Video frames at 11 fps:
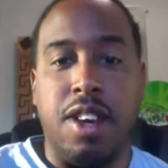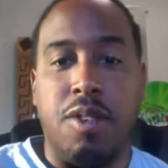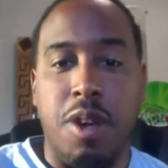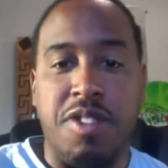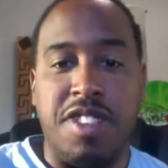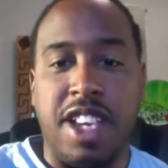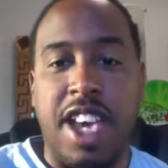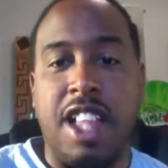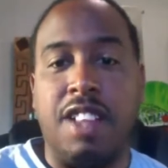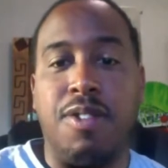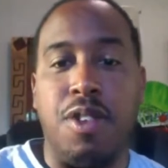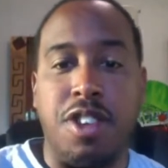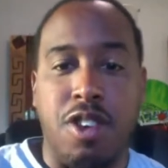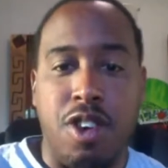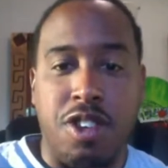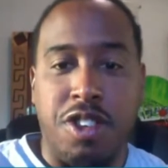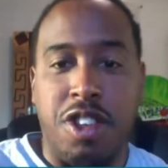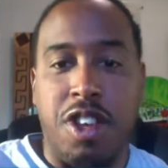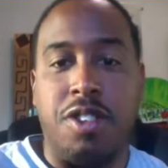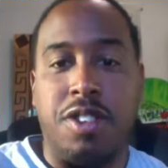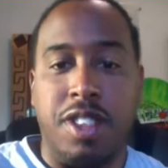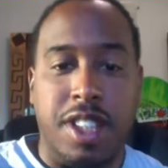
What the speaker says: Riverside, California, or you know,